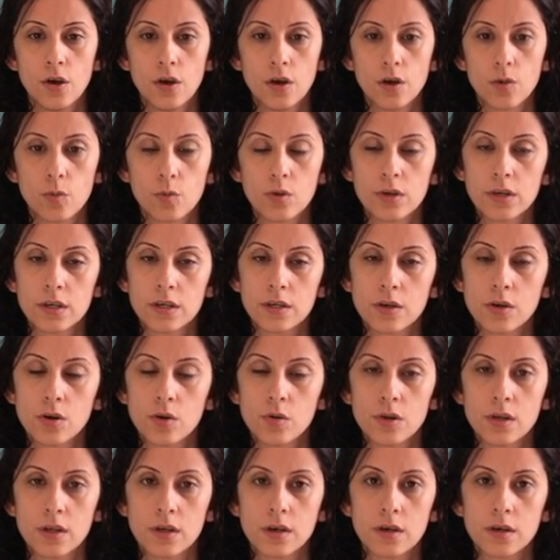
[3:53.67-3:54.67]
we're
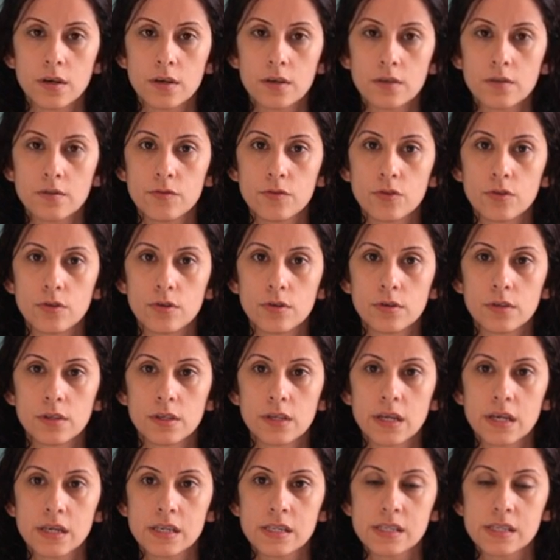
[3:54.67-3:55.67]
going on for the
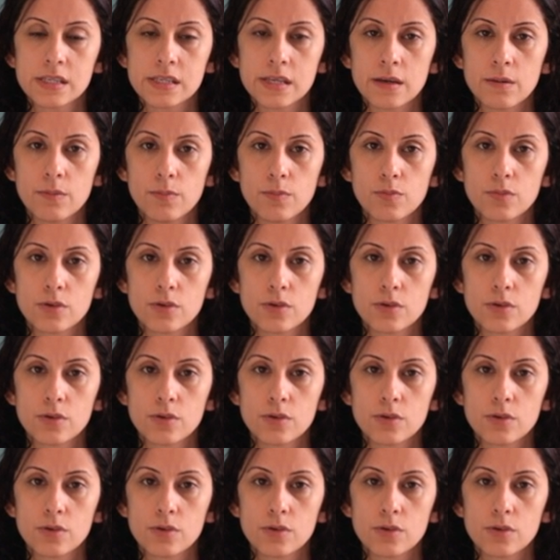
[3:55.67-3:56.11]
next step,